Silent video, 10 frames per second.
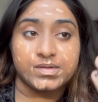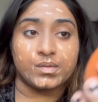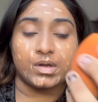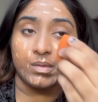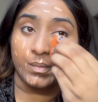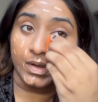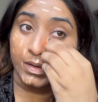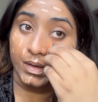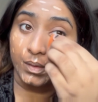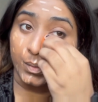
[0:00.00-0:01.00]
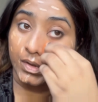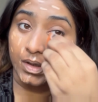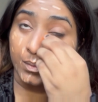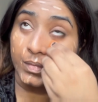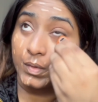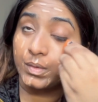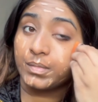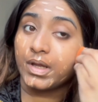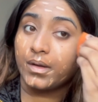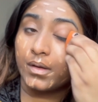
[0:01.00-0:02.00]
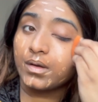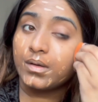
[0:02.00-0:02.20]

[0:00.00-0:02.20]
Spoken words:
I'm going to be blending with a beauty blender.